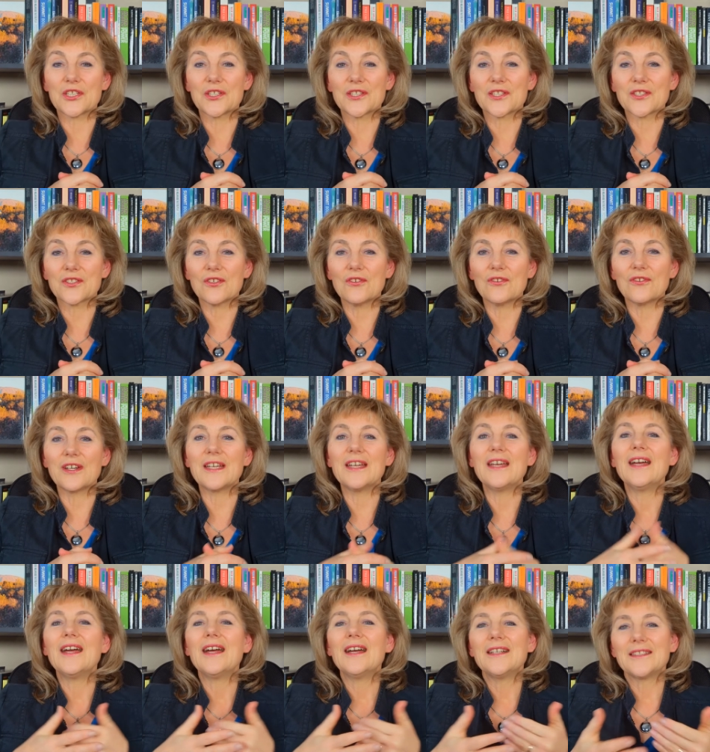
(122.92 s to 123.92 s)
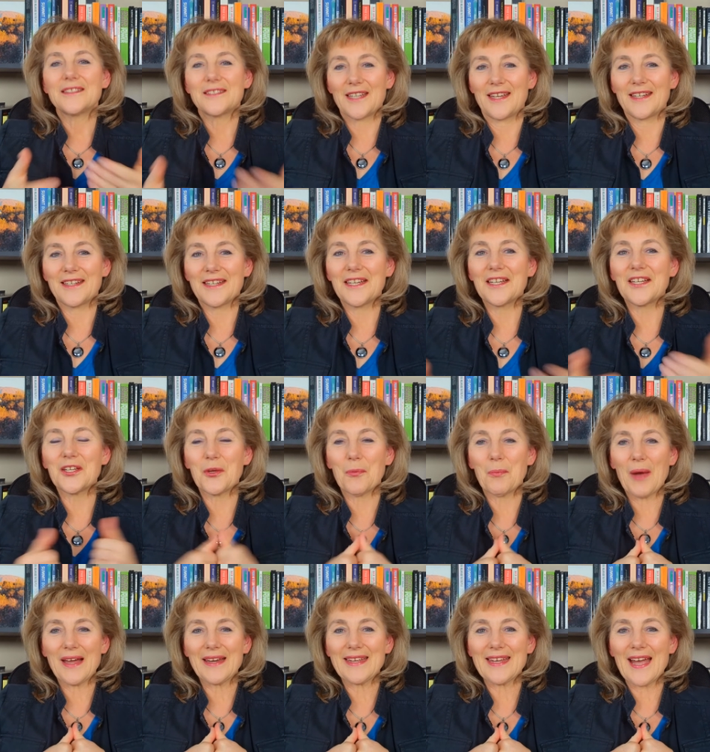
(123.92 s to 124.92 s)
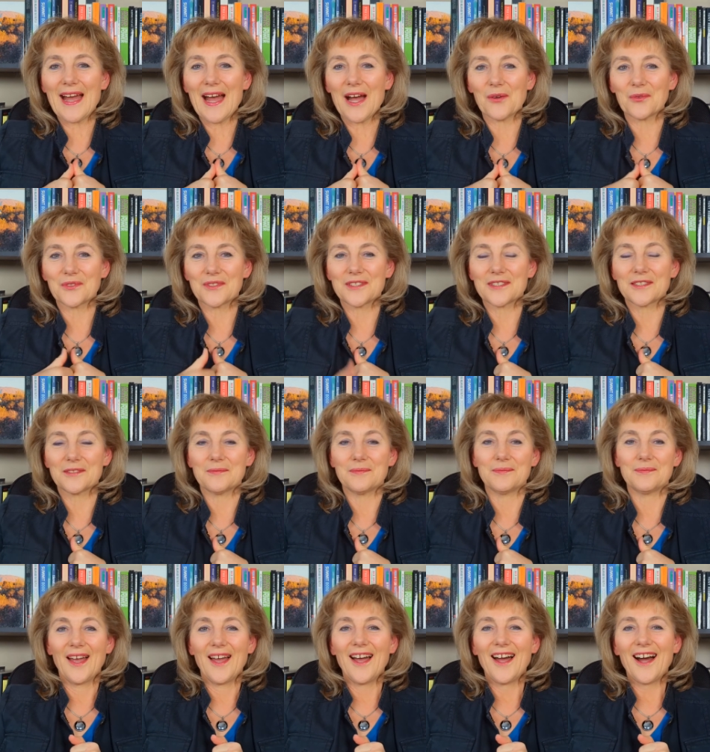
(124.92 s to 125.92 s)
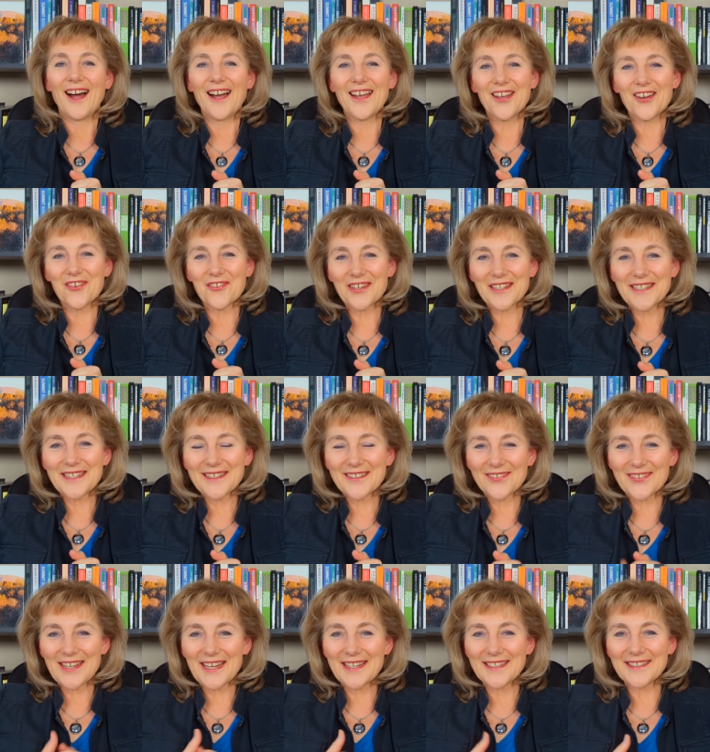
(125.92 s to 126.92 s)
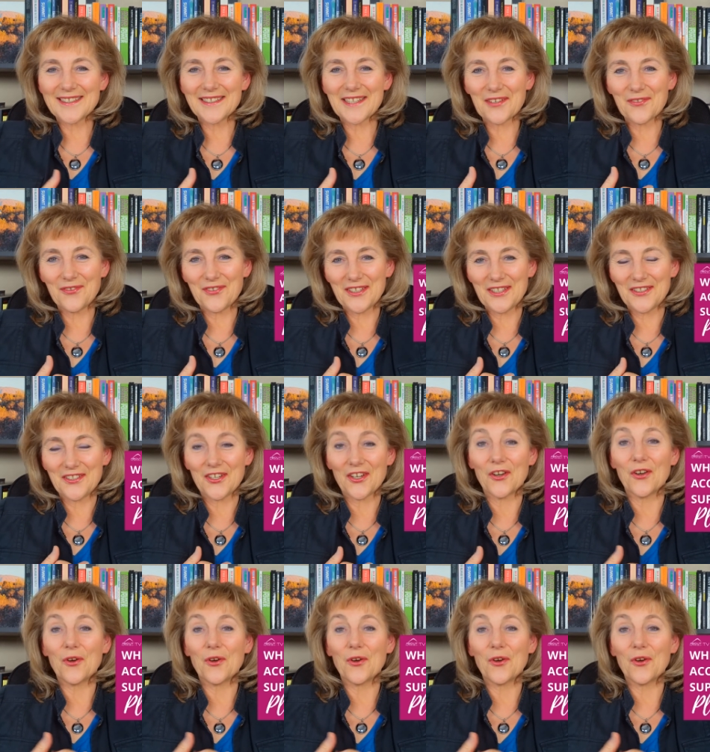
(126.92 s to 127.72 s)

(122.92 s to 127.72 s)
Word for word: story, taking your money out. I already created a video,